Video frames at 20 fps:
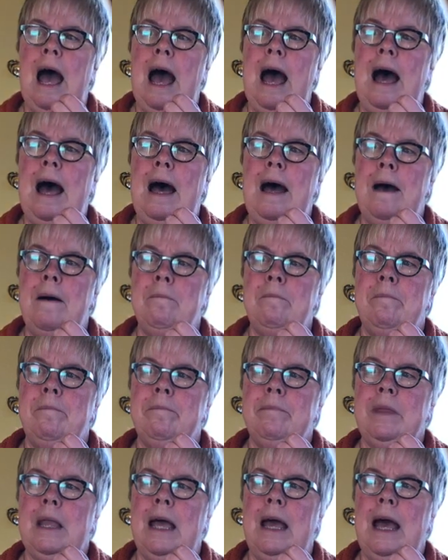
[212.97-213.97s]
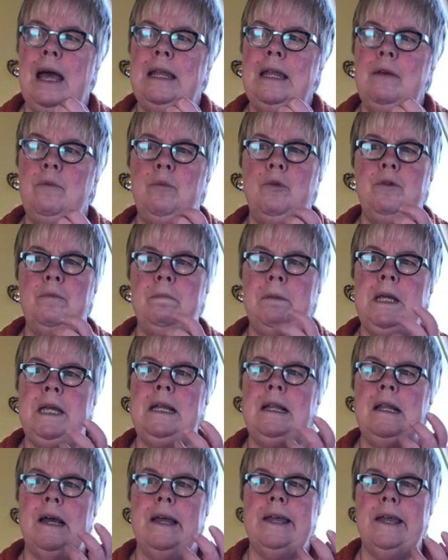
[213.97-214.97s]
And it would
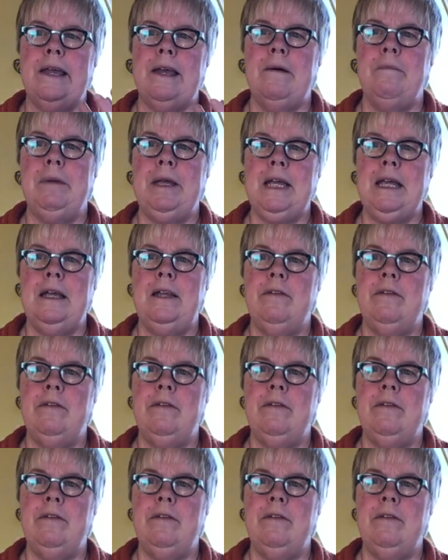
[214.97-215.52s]
be like coming